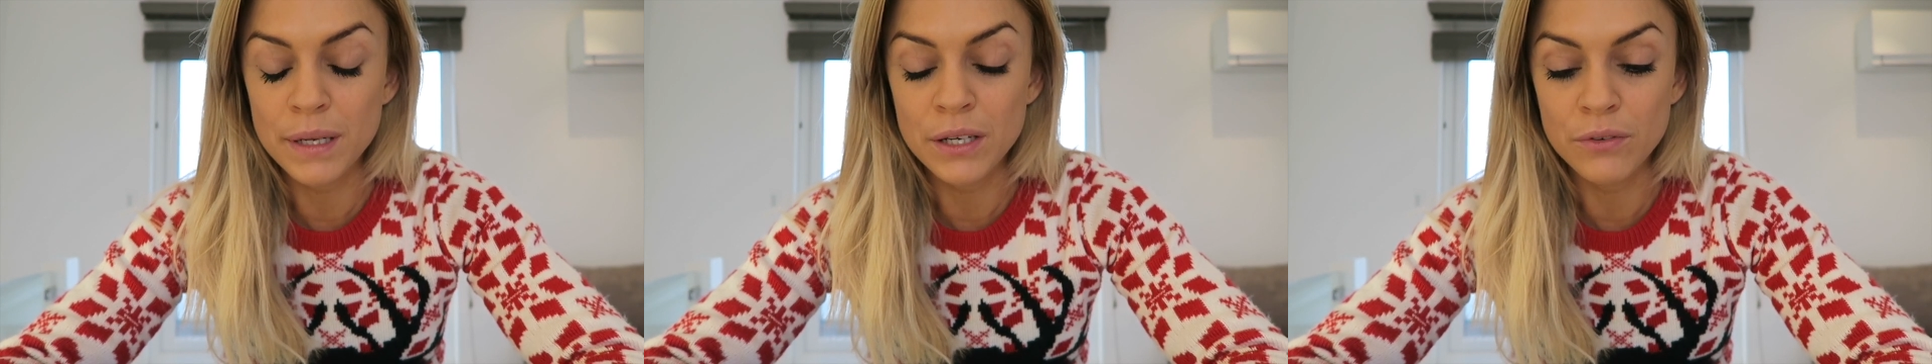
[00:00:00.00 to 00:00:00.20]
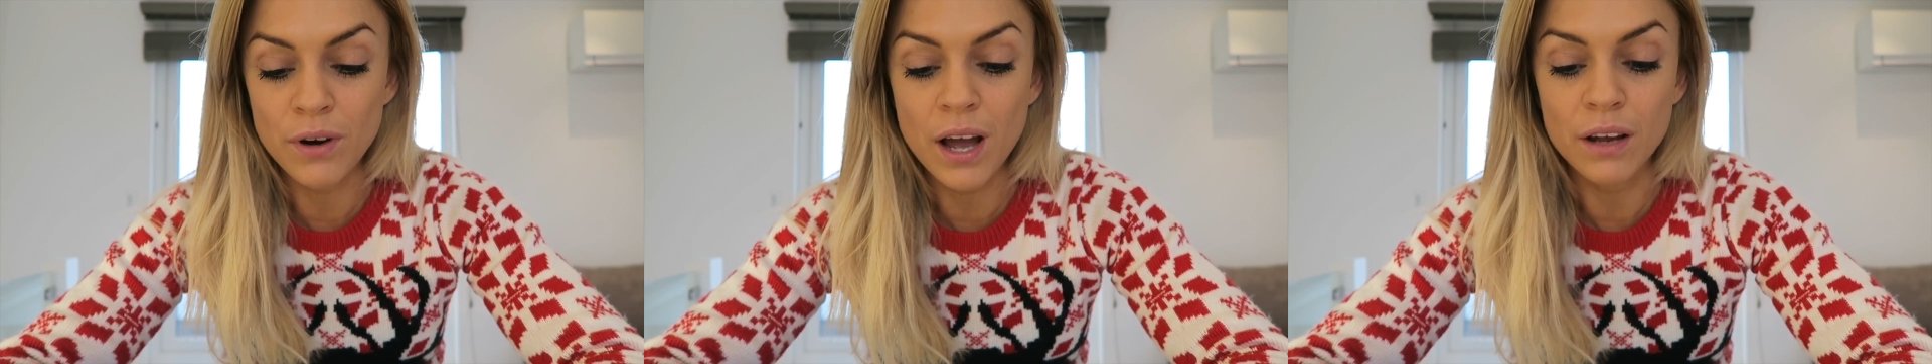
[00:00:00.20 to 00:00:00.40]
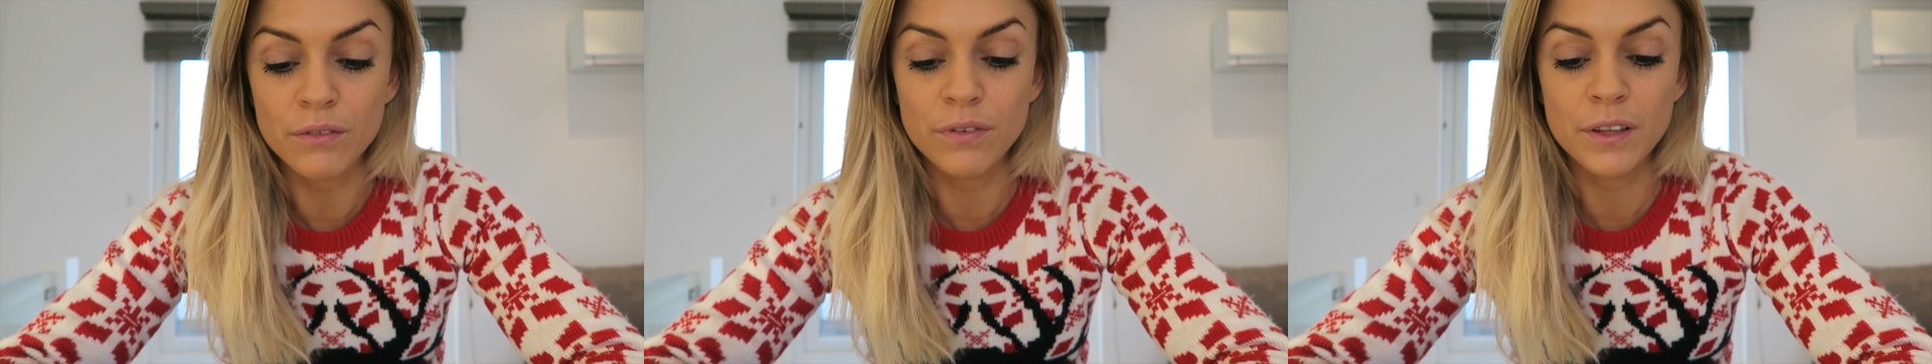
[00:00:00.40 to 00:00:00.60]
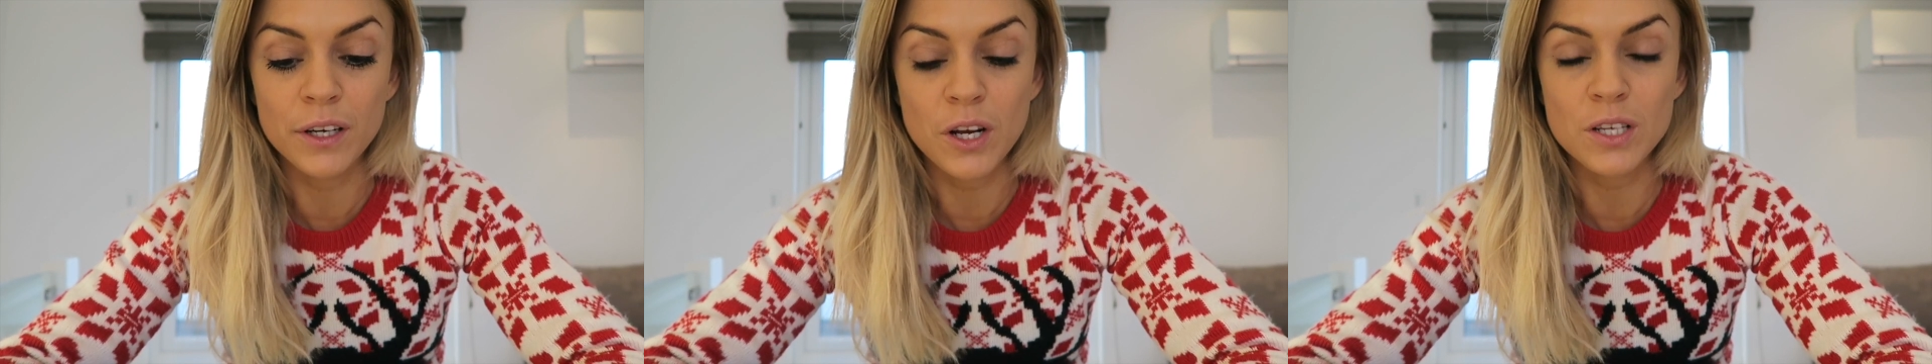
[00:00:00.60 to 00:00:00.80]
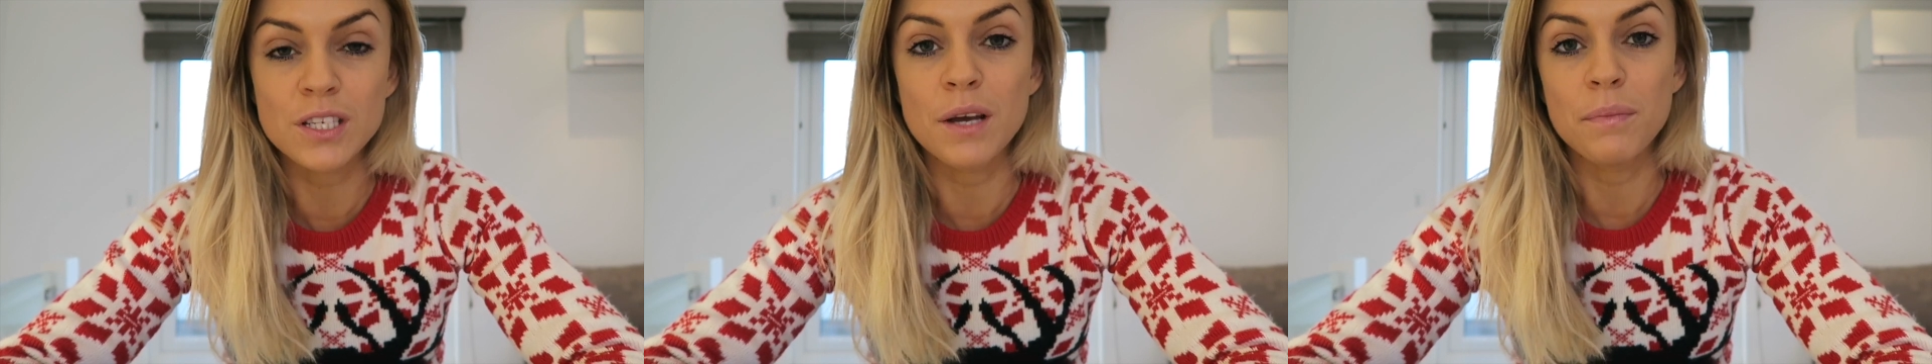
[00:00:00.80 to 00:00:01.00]
been around for the
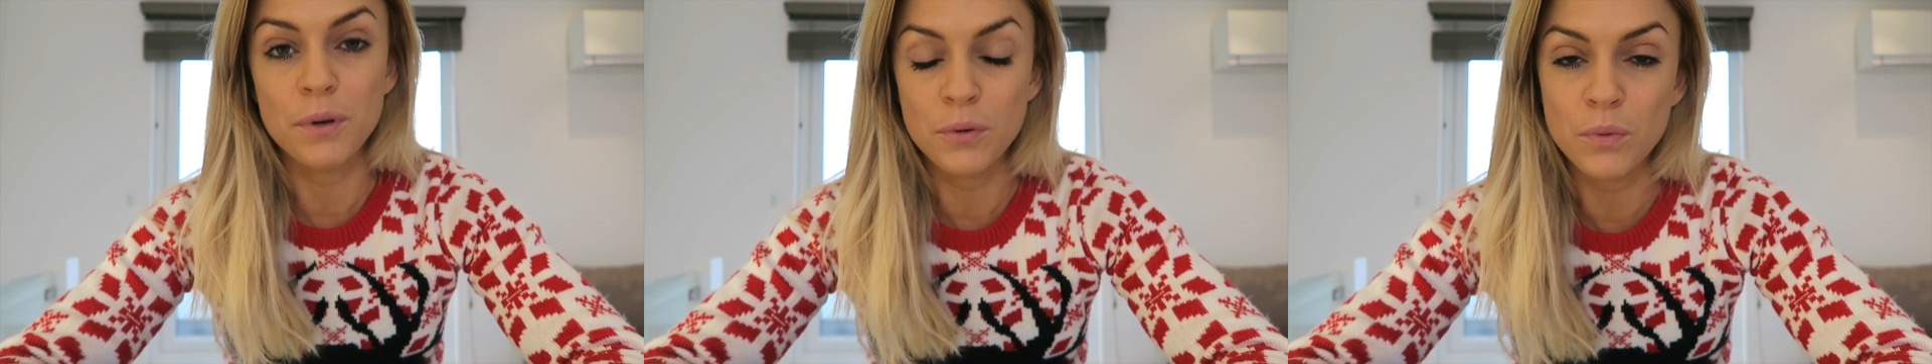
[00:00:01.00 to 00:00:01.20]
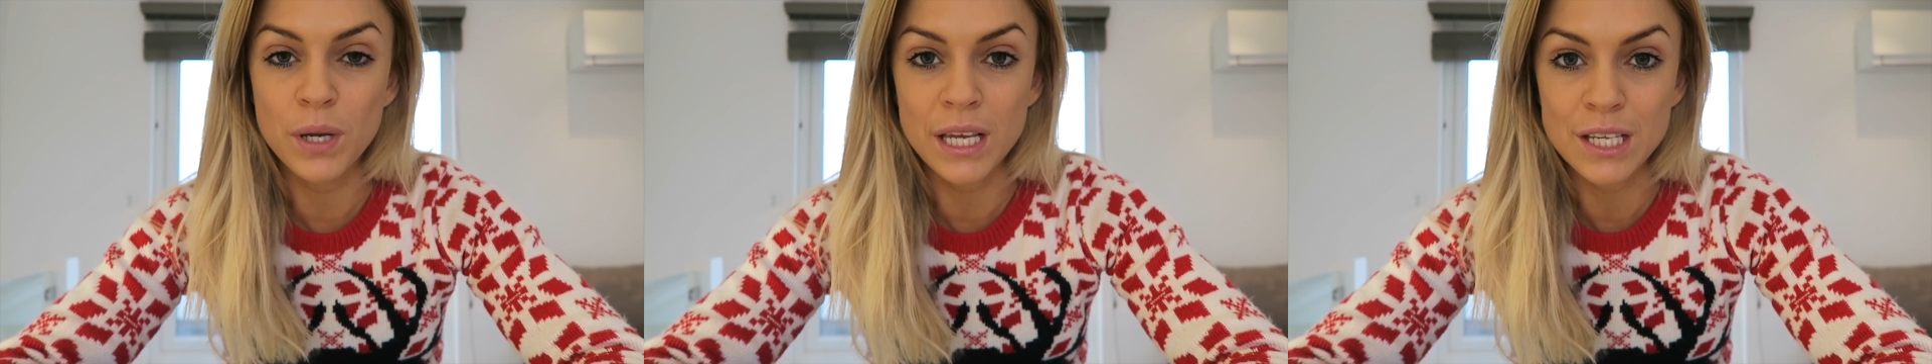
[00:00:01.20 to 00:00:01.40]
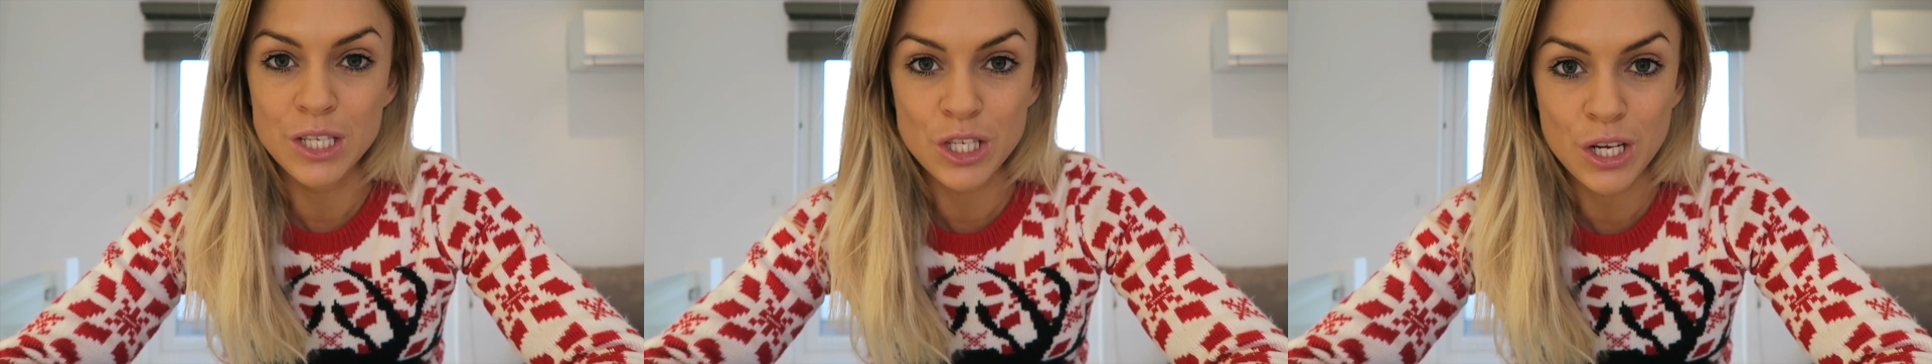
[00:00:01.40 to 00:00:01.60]
last couple of weeks,